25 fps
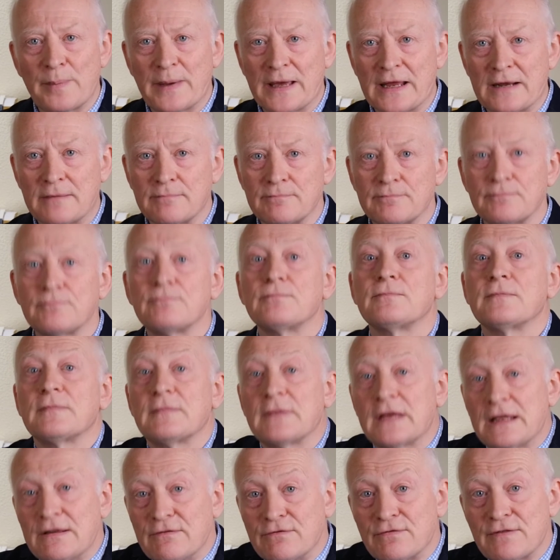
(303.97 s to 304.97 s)
it
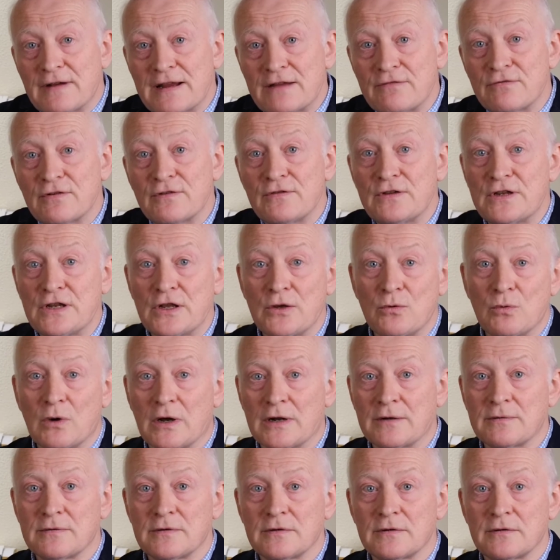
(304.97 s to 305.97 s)
in favour of a new one.